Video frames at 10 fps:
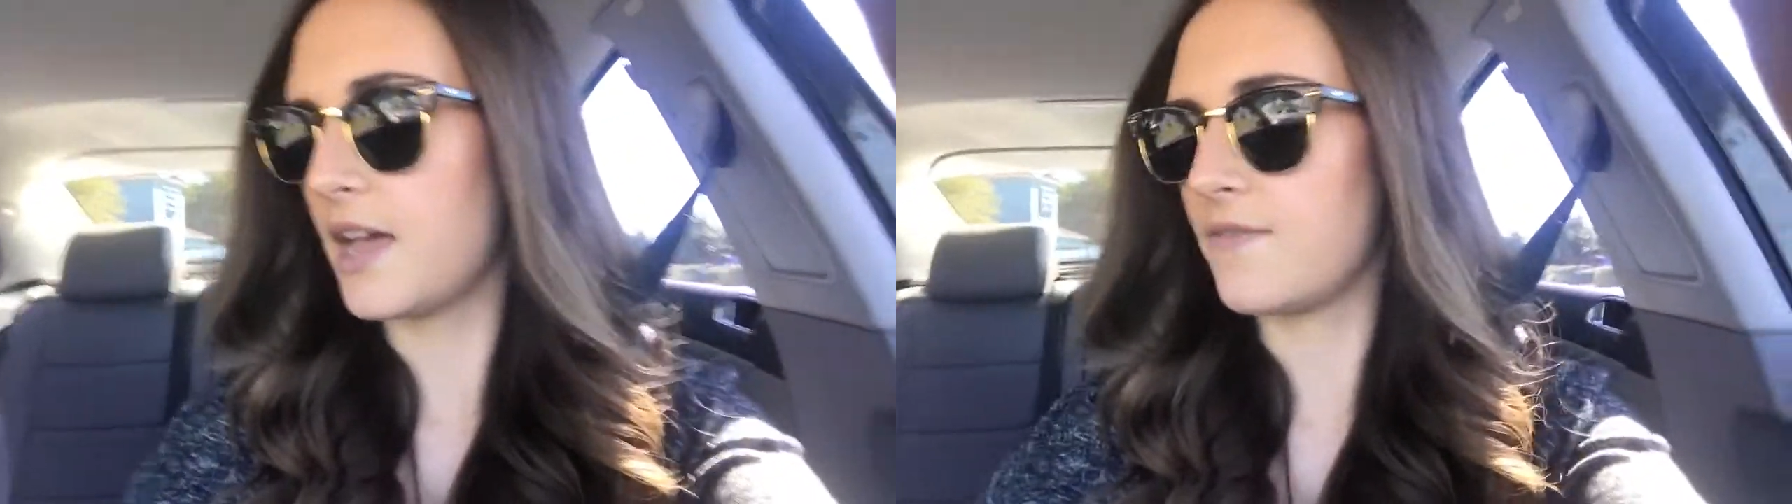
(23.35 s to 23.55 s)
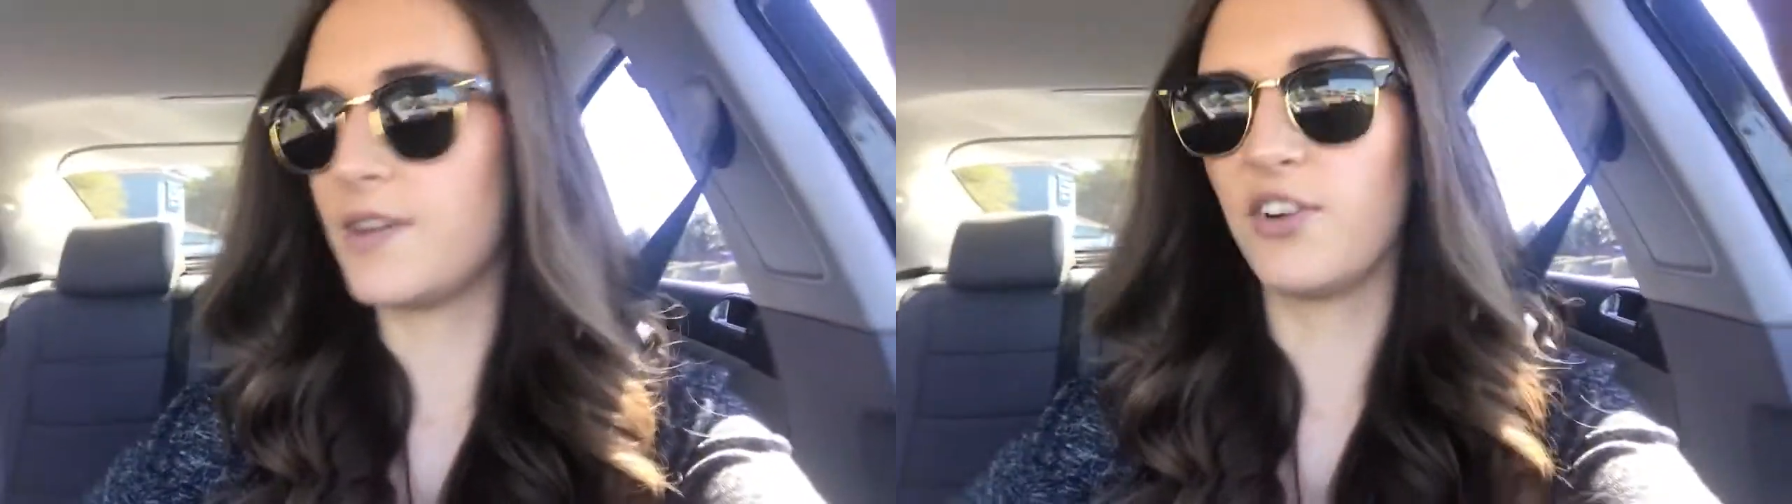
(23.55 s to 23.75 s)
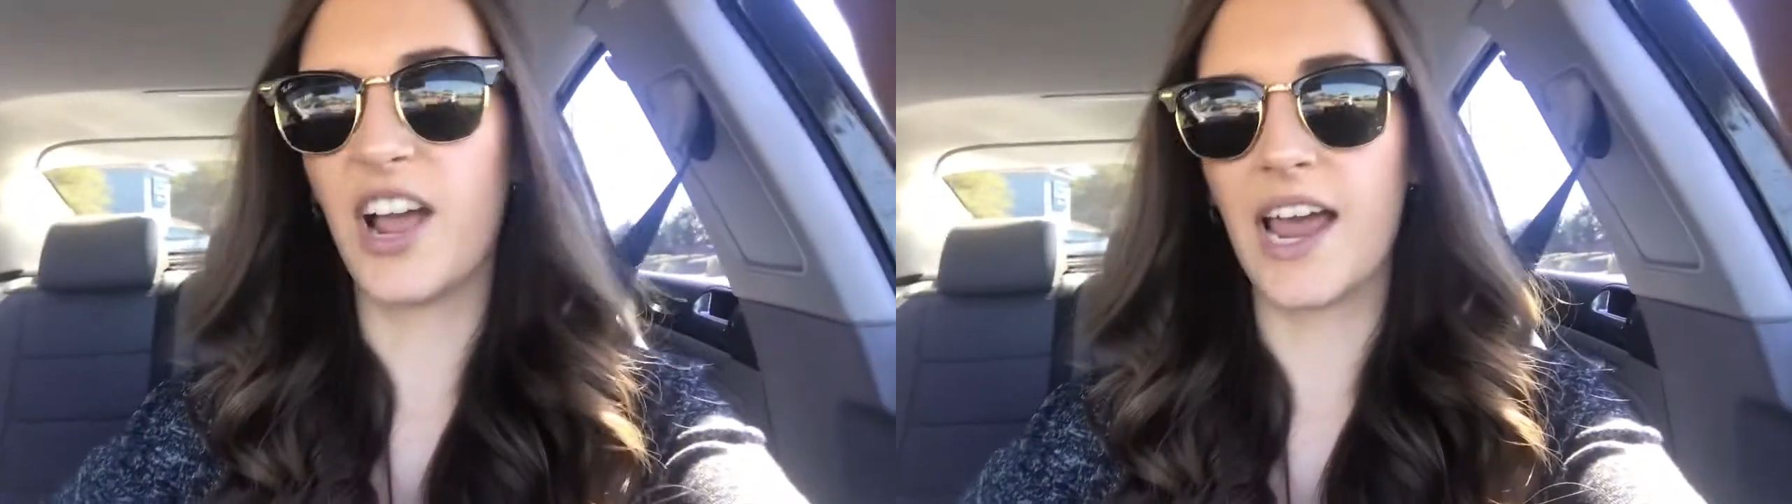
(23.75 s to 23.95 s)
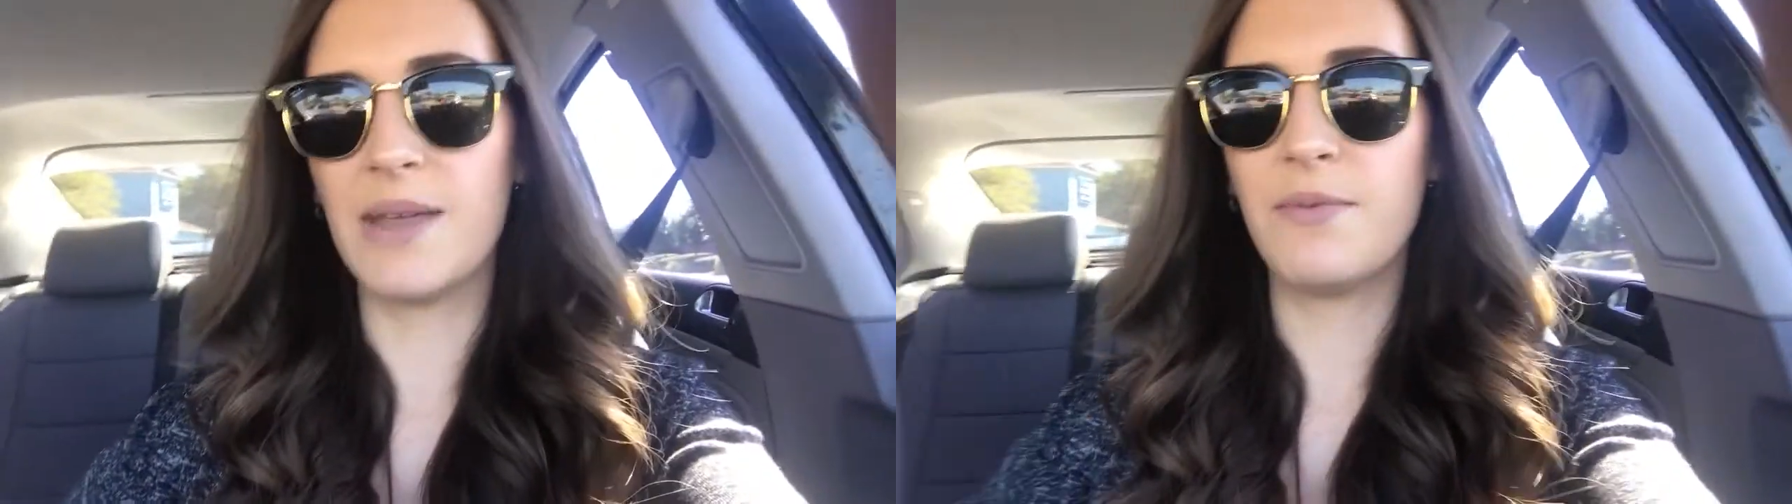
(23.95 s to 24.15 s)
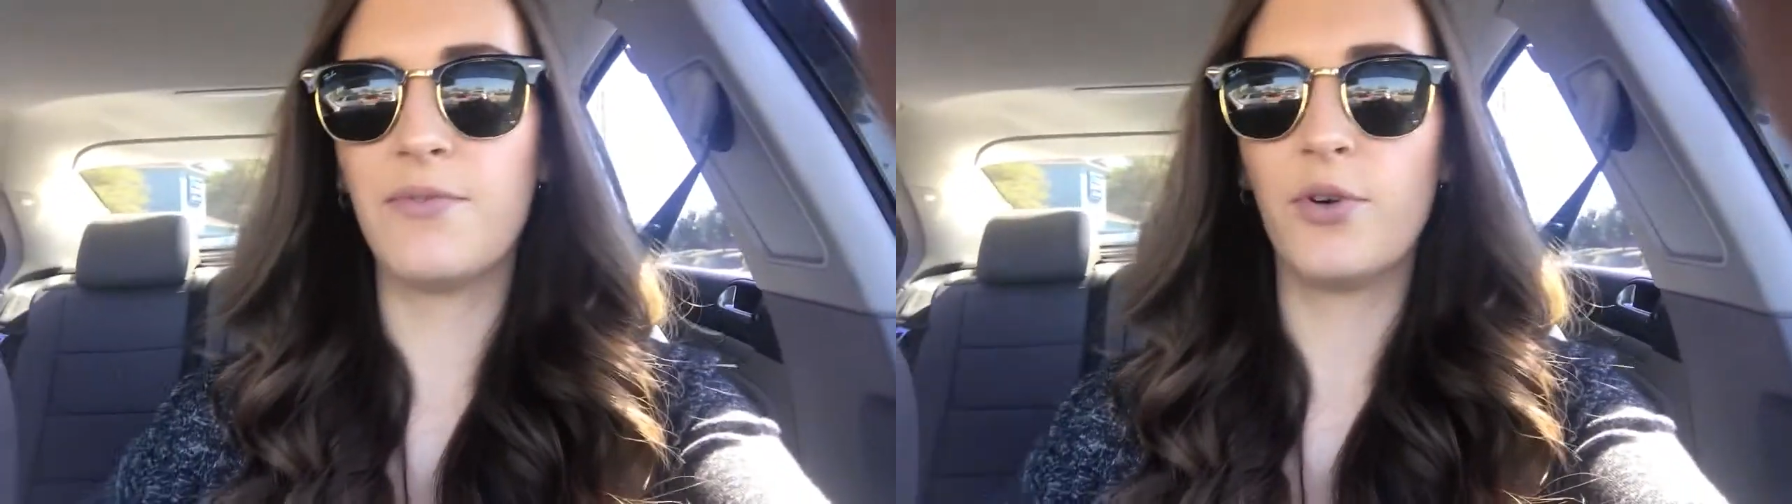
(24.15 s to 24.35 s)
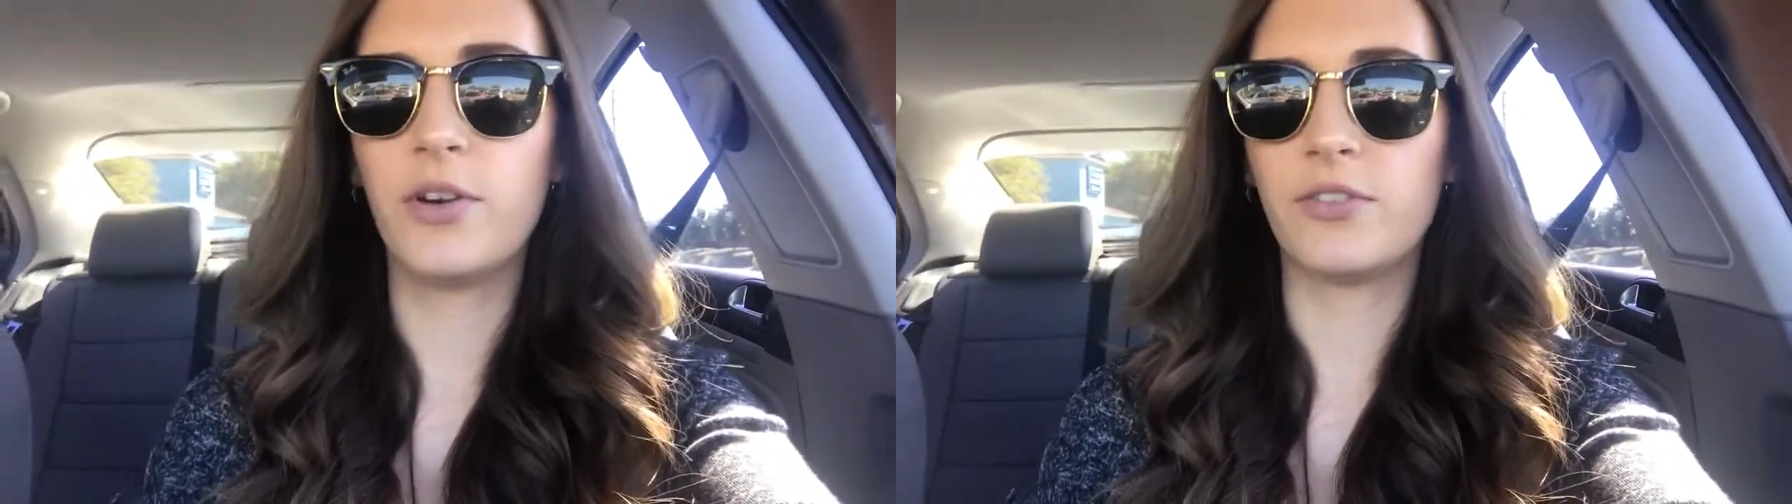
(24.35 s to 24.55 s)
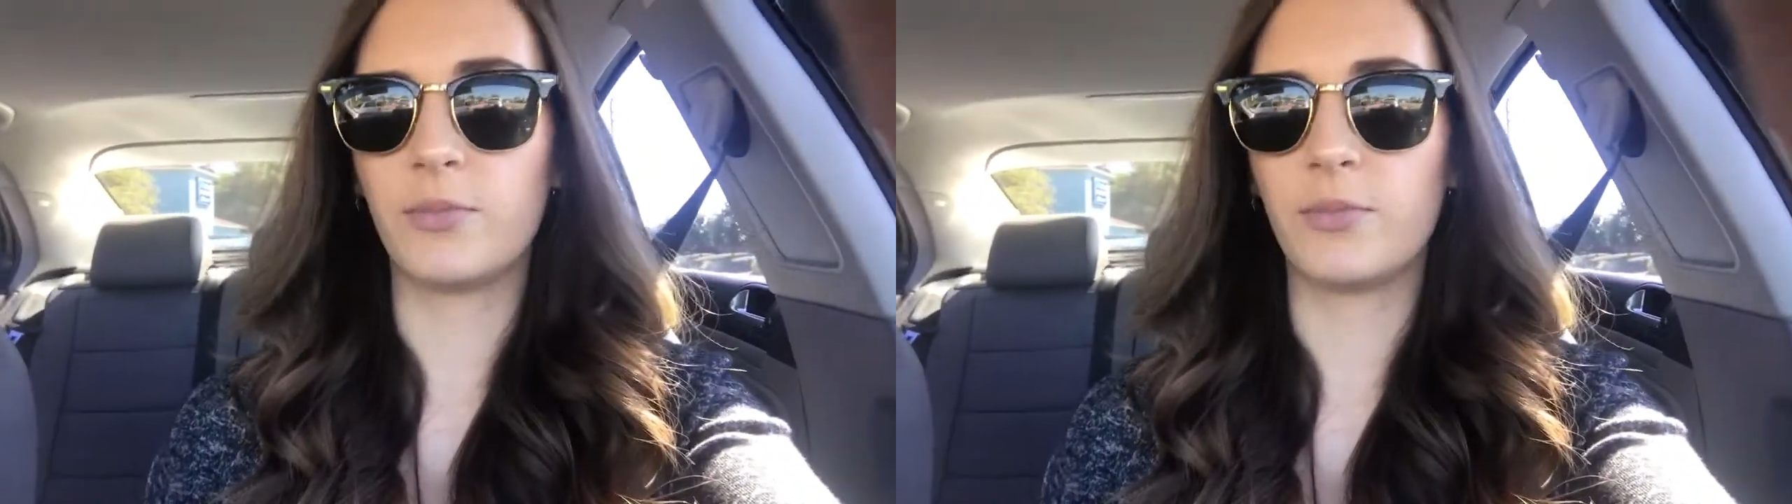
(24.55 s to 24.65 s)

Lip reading: I've never had it before,